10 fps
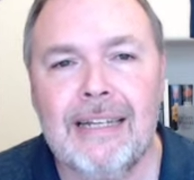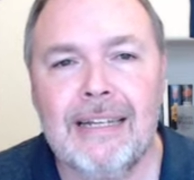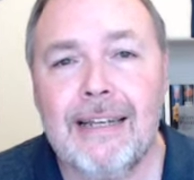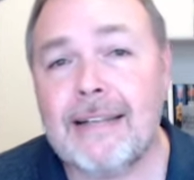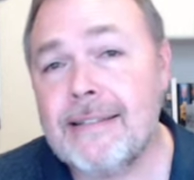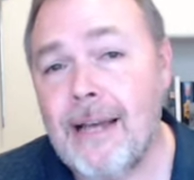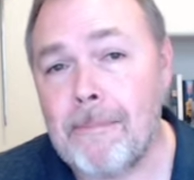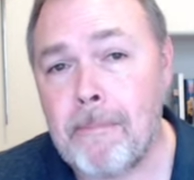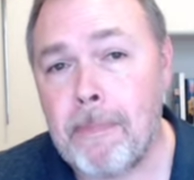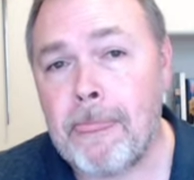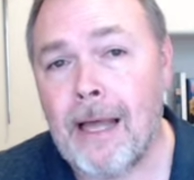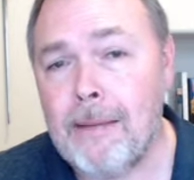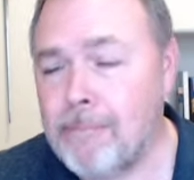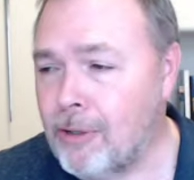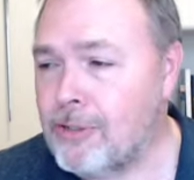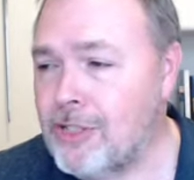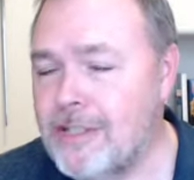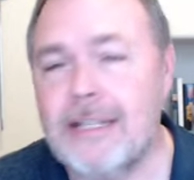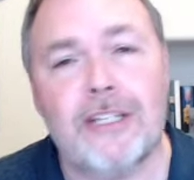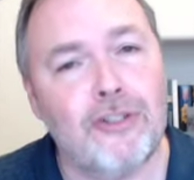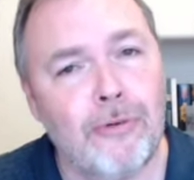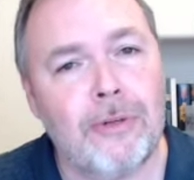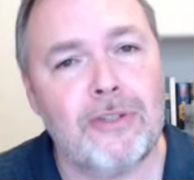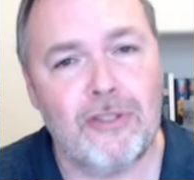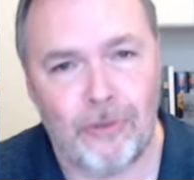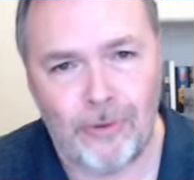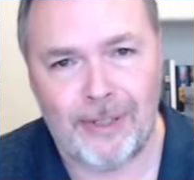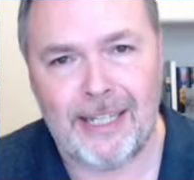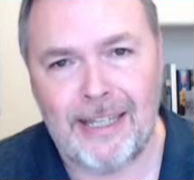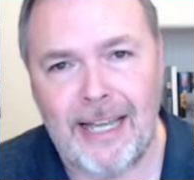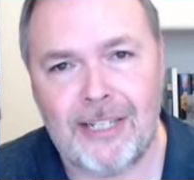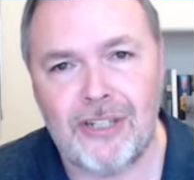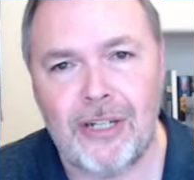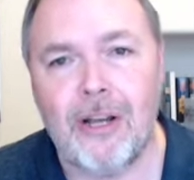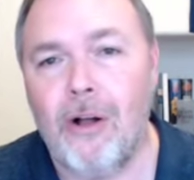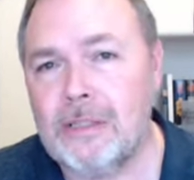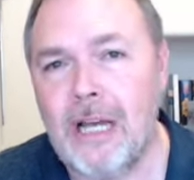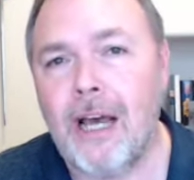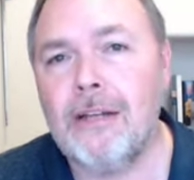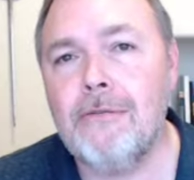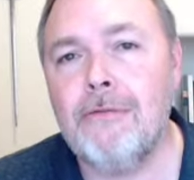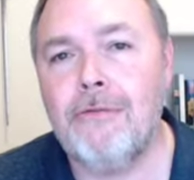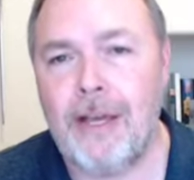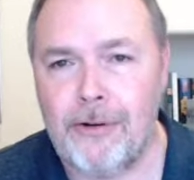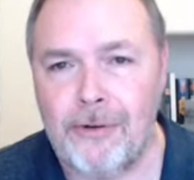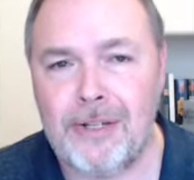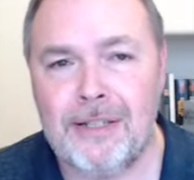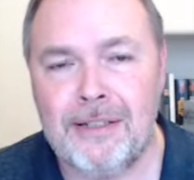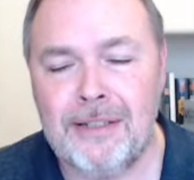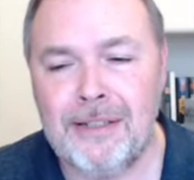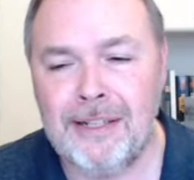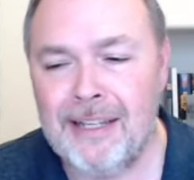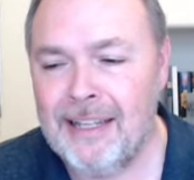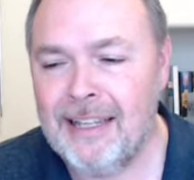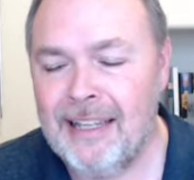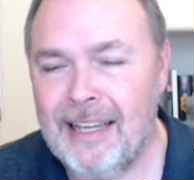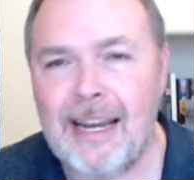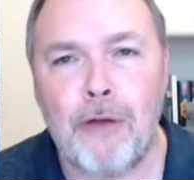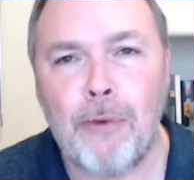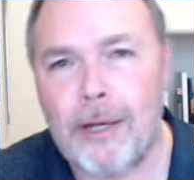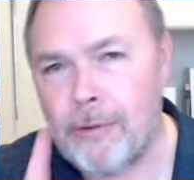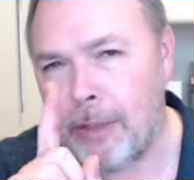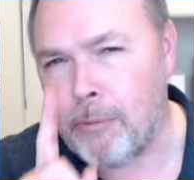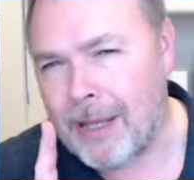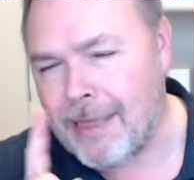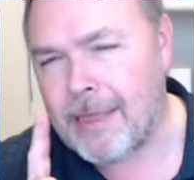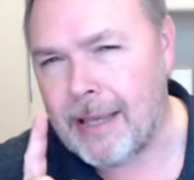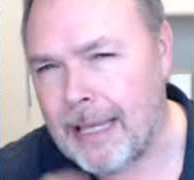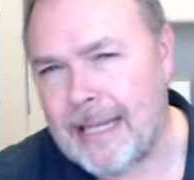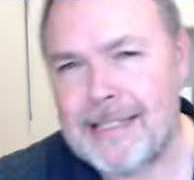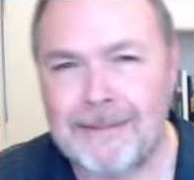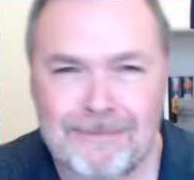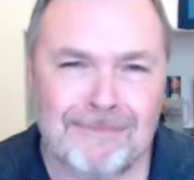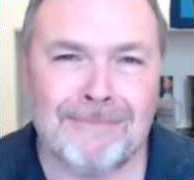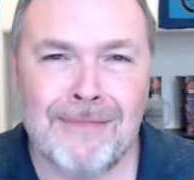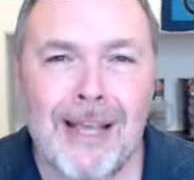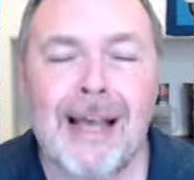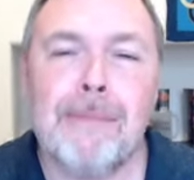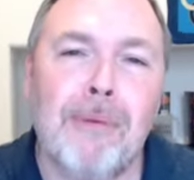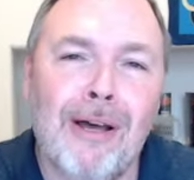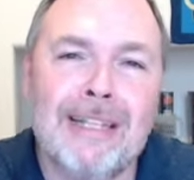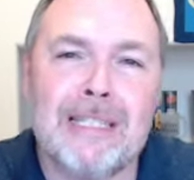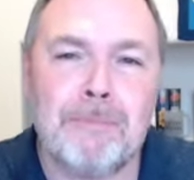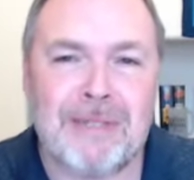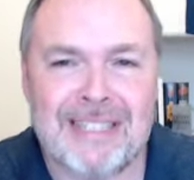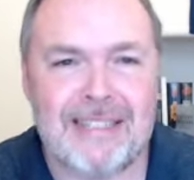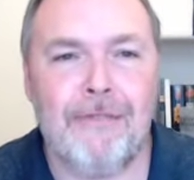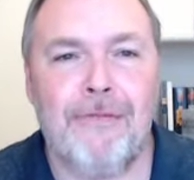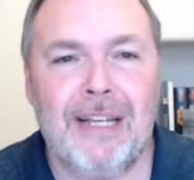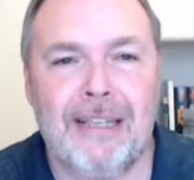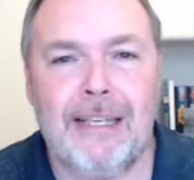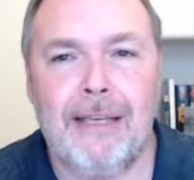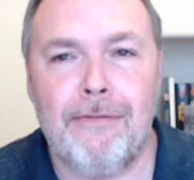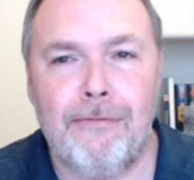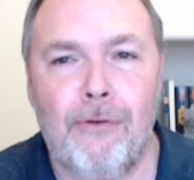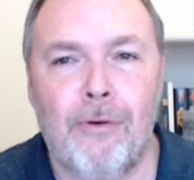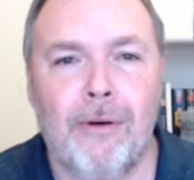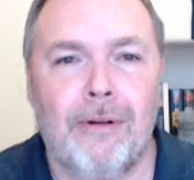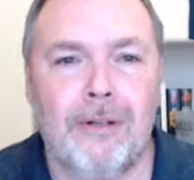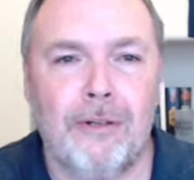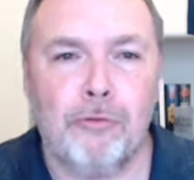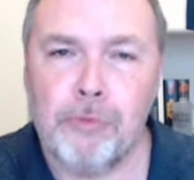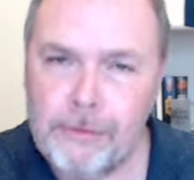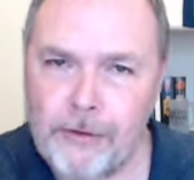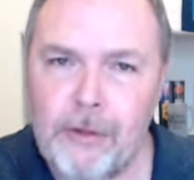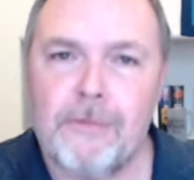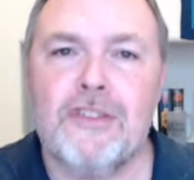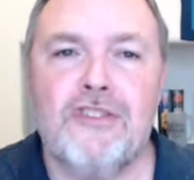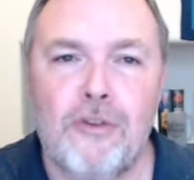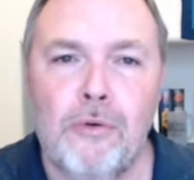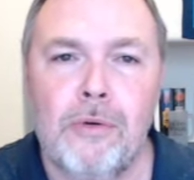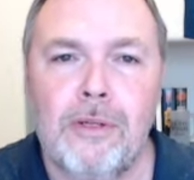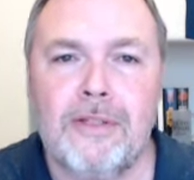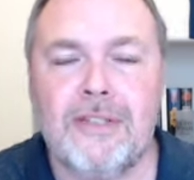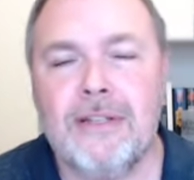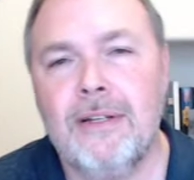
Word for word: Next up, I purchased a short story collection called Unfettered, and I read only one thing in it. I bought it specifically for River of Souls,